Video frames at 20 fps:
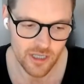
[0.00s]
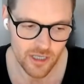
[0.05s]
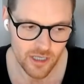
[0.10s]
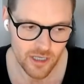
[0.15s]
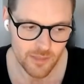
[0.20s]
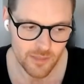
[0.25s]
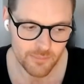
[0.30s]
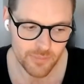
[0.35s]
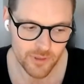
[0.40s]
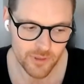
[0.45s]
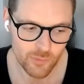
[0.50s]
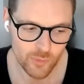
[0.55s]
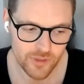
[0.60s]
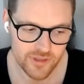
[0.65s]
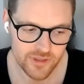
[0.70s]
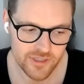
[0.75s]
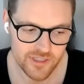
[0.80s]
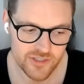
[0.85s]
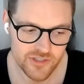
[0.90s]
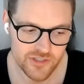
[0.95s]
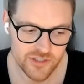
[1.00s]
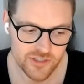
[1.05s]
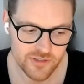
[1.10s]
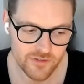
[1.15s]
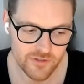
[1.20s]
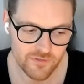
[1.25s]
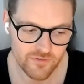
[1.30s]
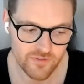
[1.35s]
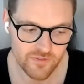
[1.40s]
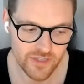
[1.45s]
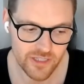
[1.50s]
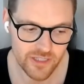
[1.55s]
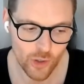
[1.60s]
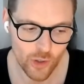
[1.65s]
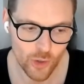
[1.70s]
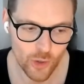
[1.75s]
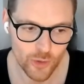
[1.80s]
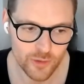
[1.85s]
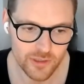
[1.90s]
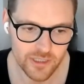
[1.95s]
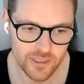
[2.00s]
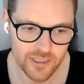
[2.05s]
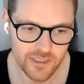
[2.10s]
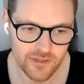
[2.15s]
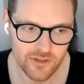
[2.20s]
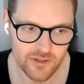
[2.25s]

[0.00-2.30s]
But with this feed only,